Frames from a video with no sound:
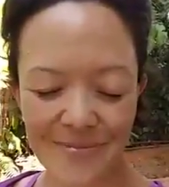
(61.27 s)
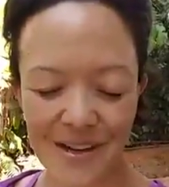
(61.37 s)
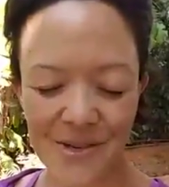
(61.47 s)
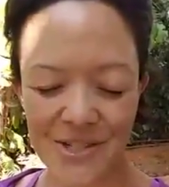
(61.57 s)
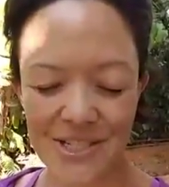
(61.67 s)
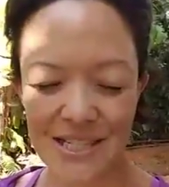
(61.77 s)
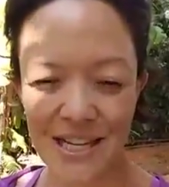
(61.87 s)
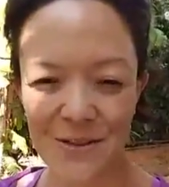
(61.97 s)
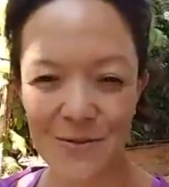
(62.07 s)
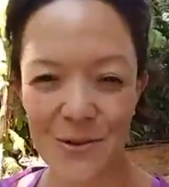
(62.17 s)
I want you to
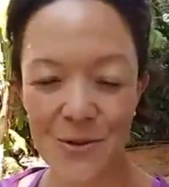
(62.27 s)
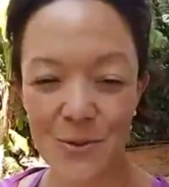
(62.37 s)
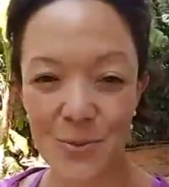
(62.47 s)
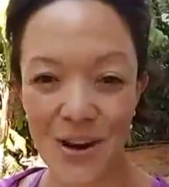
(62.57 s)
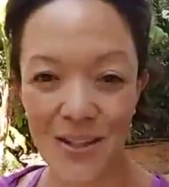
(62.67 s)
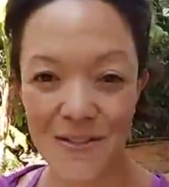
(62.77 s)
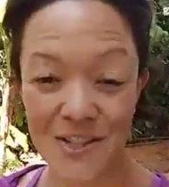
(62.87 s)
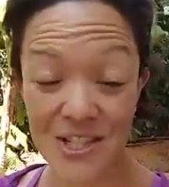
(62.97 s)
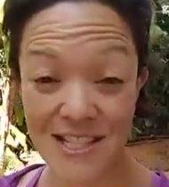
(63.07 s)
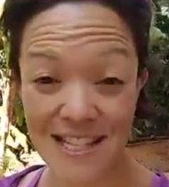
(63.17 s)
take a few
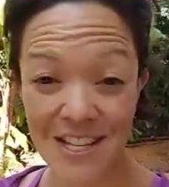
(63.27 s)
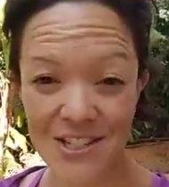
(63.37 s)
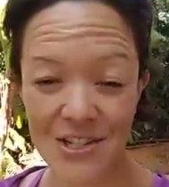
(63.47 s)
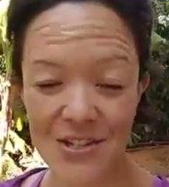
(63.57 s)
breaths, just center